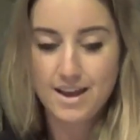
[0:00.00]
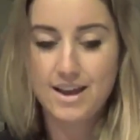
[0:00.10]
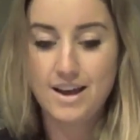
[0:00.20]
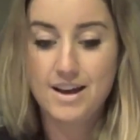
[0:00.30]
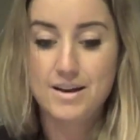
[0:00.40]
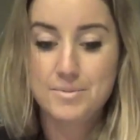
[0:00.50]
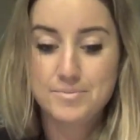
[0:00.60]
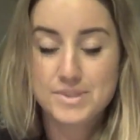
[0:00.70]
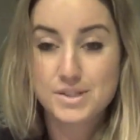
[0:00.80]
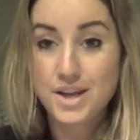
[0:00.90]
Um,
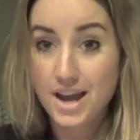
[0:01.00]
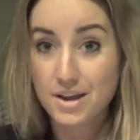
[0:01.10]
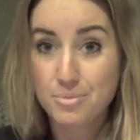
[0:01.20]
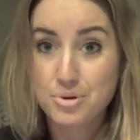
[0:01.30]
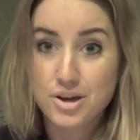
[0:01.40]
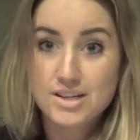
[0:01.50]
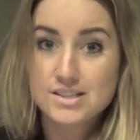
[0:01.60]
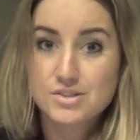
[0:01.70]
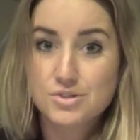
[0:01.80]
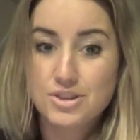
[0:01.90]
so yeah, I hope you guys
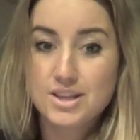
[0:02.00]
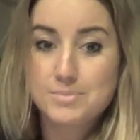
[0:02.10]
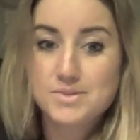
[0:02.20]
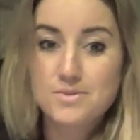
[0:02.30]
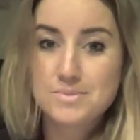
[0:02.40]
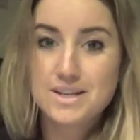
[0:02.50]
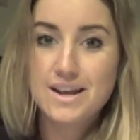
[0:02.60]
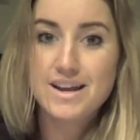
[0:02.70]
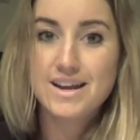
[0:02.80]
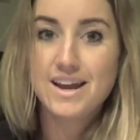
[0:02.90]
enjoyed the clips from
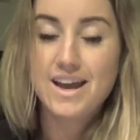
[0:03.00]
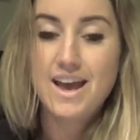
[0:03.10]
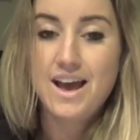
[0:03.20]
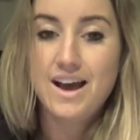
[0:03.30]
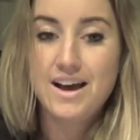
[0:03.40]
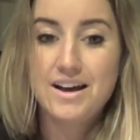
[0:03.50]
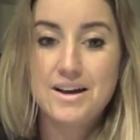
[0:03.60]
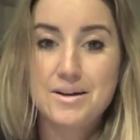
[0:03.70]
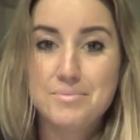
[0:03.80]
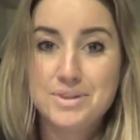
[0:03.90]
today.
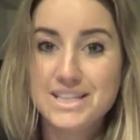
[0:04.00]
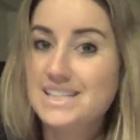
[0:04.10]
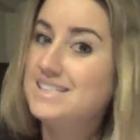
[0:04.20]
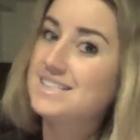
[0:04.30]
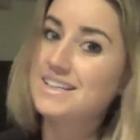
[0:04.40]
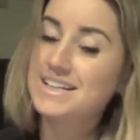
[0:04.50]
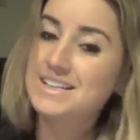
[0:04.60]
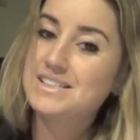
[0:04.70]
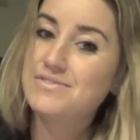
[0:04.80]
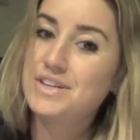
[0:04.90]
Uh, please like
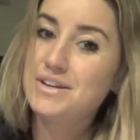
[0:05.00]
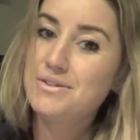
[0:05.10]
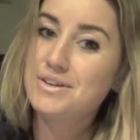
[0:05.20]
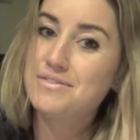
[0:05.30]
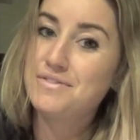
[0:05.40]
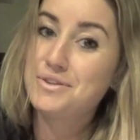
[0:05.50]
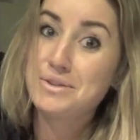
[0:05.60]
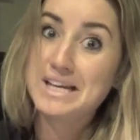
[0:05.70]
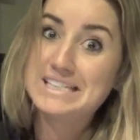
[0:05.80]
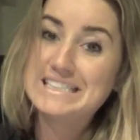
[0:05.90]
this video if you
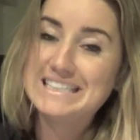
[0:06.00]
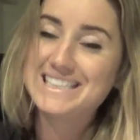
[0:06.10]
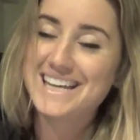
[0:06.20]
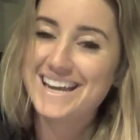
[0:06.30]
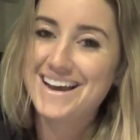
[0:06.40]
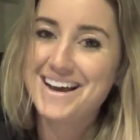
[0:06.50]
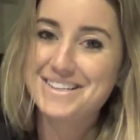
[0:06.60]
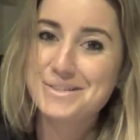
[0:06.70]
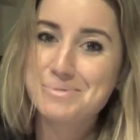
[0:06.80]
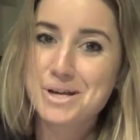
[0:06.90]
liked it. Uh,
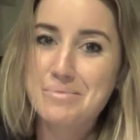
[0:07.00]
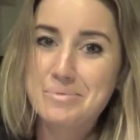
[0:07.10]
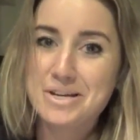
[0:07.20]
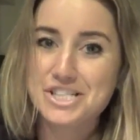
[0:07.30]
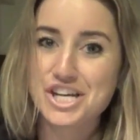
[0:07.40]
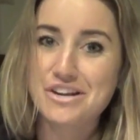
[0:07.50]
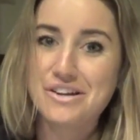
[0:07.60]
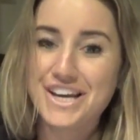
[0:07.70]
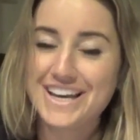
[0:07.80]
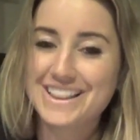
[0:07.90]
subscribe to my channel
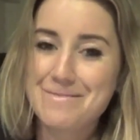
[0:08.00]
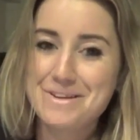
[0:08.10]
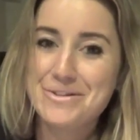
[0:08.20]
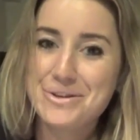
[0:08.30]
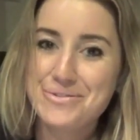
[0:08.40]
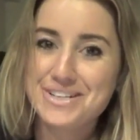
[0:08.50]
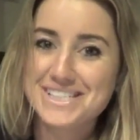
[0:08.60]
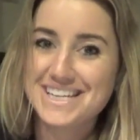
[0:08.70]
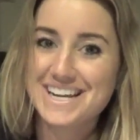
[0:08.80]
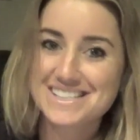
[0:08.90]
and let me know what you want to
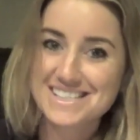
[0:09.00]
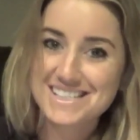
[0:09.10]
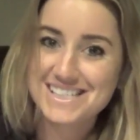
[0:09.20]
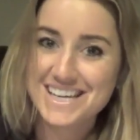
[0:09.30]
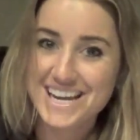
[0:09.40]
see next. See you